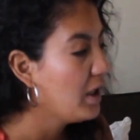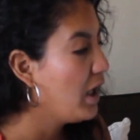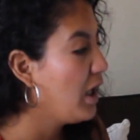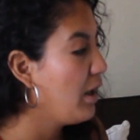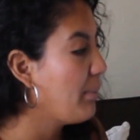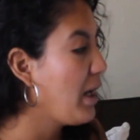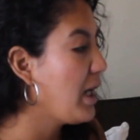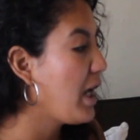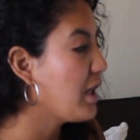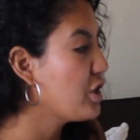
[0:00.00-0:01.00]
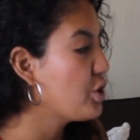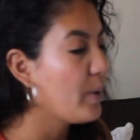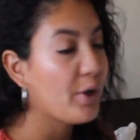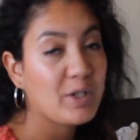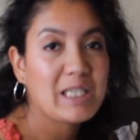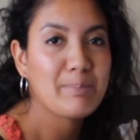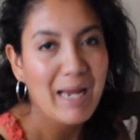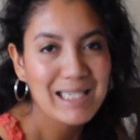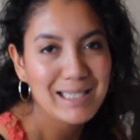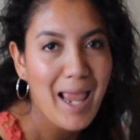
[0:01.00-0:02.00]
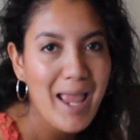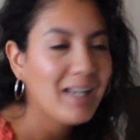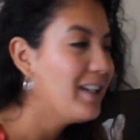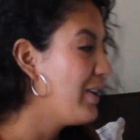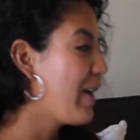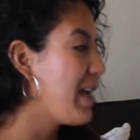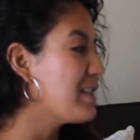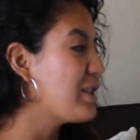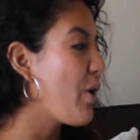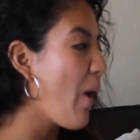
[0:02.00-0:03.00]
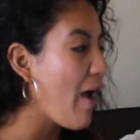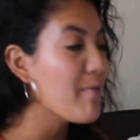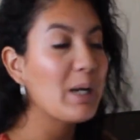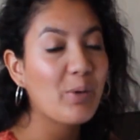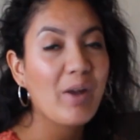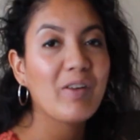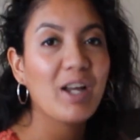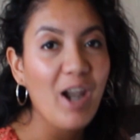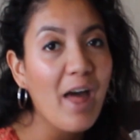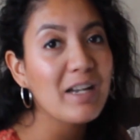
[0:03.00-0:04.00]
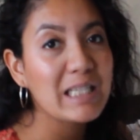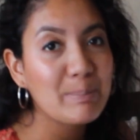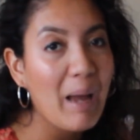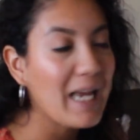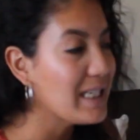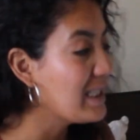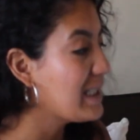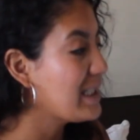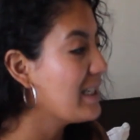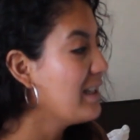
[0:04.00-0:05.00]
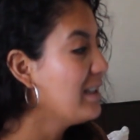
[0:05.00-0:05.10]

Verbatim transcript: Um, I like sweet or spicy. Okay, so I've been craving a lot of spice.